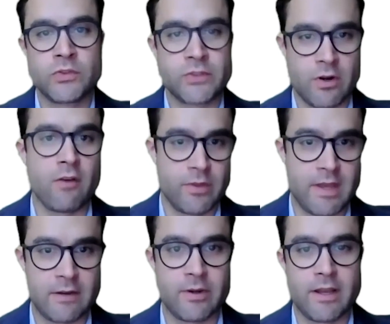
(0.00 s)
We'll start off
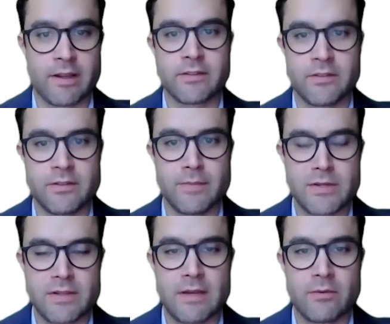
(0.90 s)
with equity, I guess, because you
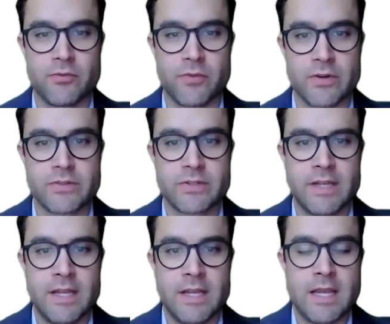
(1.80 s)
mentioned that one first.
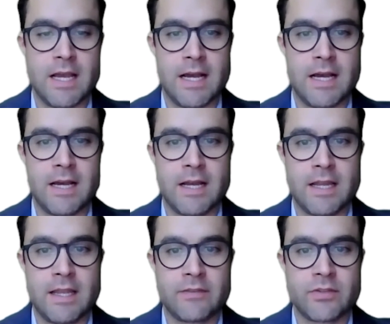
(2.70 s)

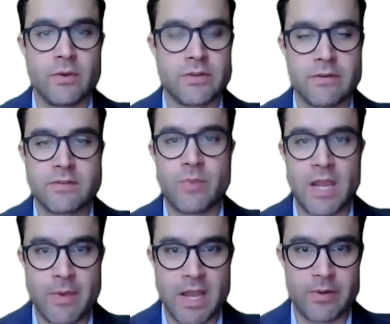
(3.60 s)
So in terms of
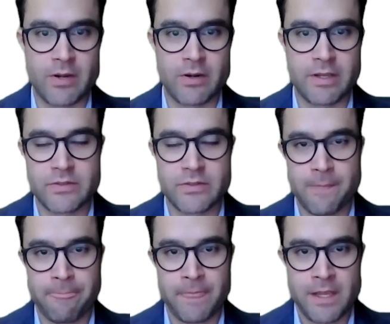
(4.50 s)
payback
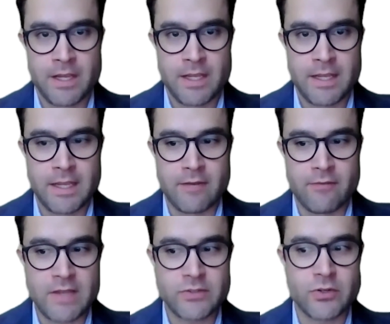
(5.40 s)
periods, an
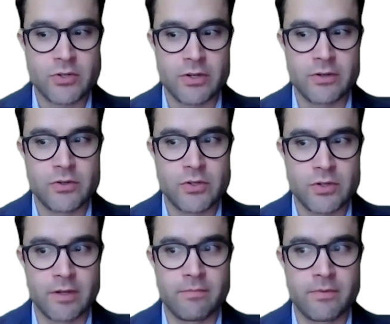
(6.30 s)
investor
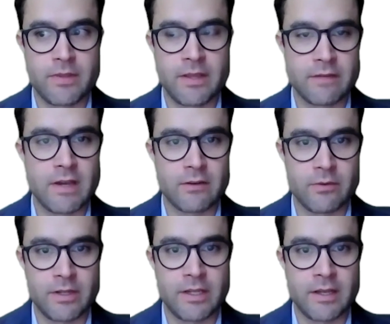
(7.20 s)
should think of
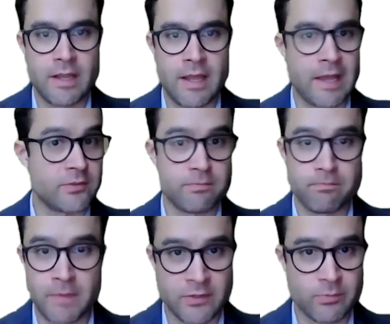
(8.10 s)
equity as
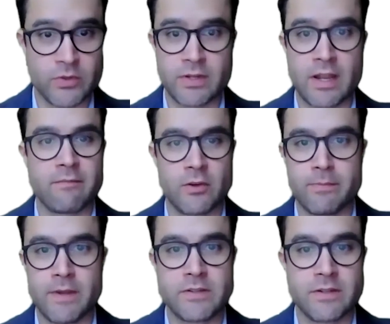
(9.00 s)
Bruce and I have
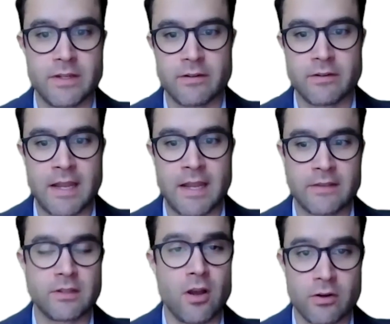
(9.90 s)
both mentioned here,
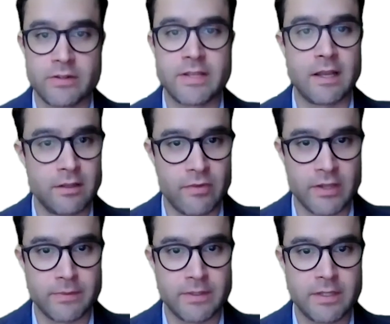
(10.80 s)
as a longer tail
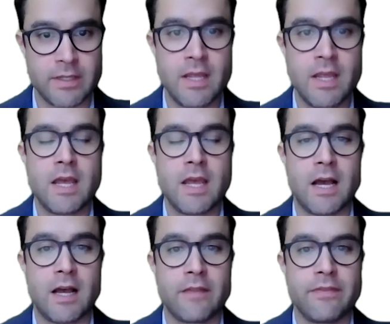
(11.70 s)
investment.
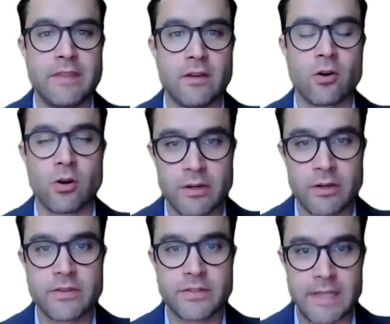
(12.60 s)
The
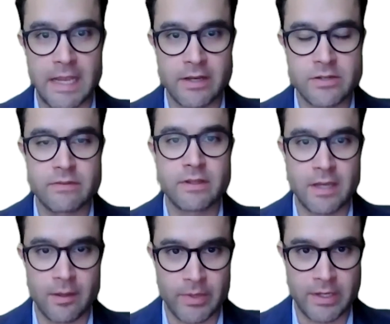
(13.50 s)
earlier the stage of the
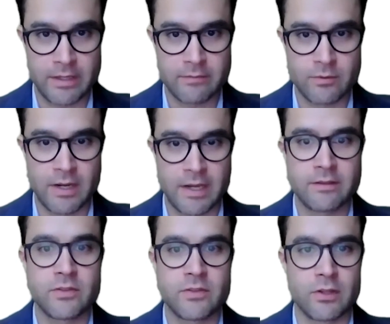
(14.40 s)
company,
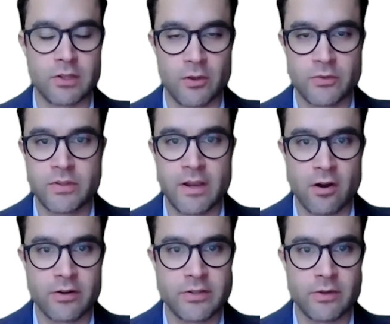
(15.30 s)
right? So the closer they
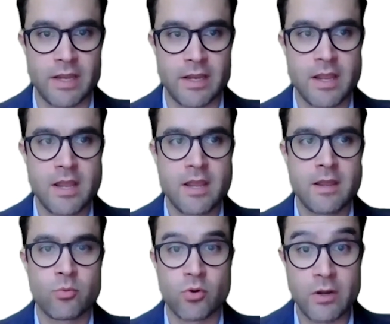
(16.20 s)
are to a
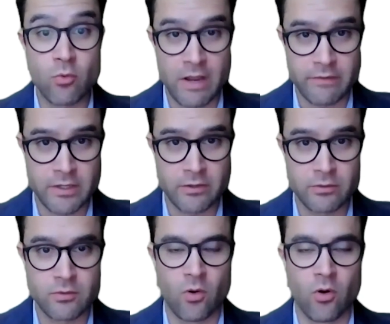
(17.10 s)

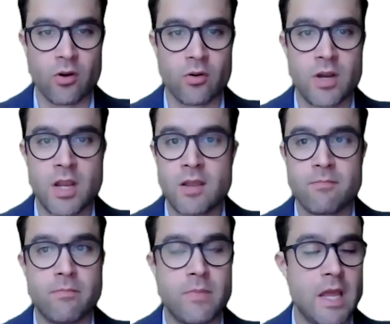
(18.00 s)
pre-revenue or
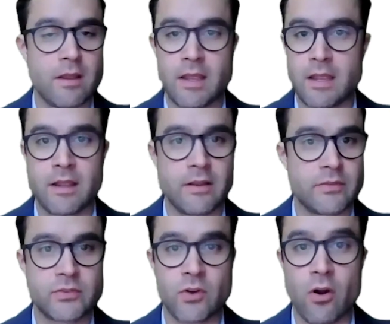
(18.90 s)

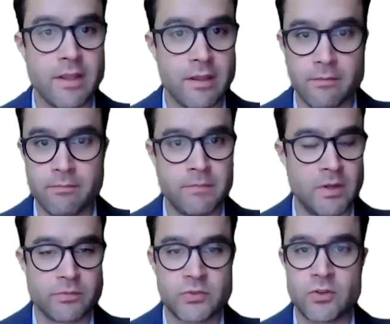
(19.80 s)
is
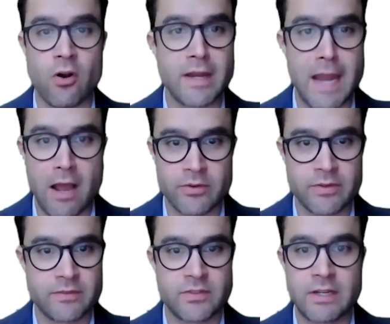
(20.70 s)
starting
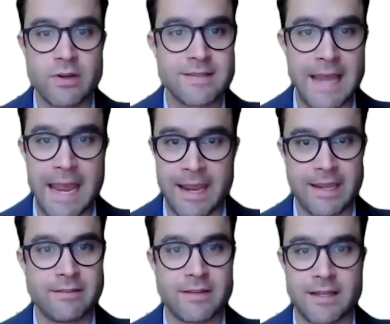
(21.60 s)
out, Series
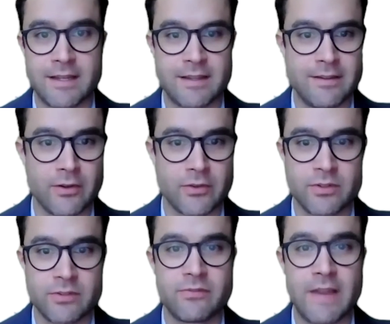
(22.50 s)
A,
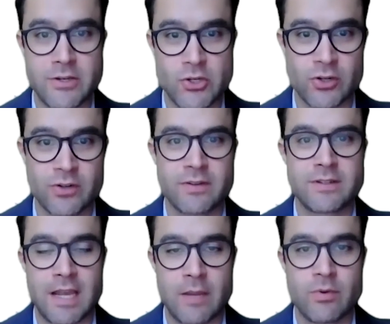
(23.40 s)
sort of venture
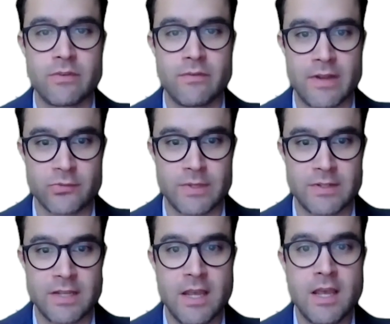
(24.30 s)
type of
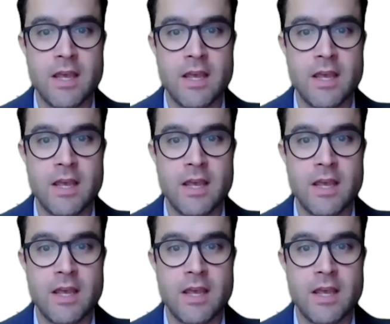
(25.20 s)
investments.